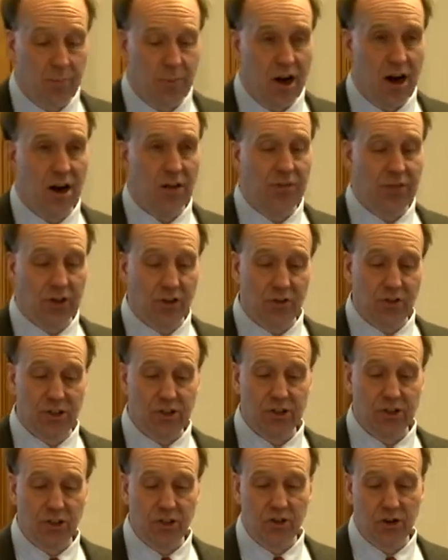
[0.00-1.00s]
part of the
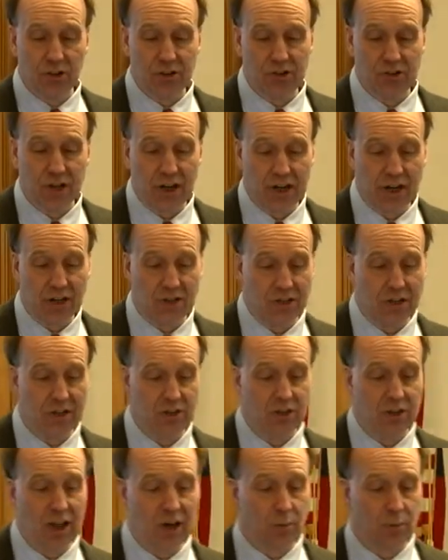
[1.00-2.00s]
crystal growth studies
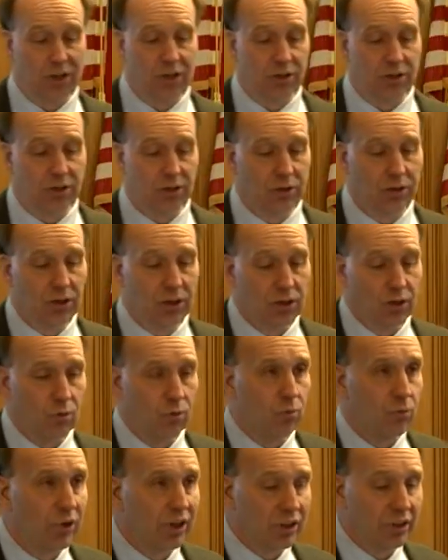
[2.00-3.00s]
is that we do
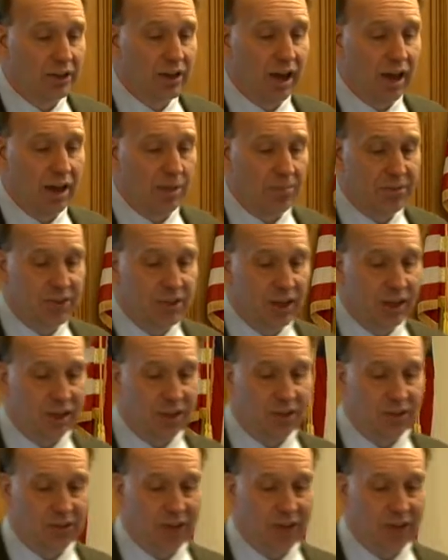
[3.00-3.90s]
real-time studies.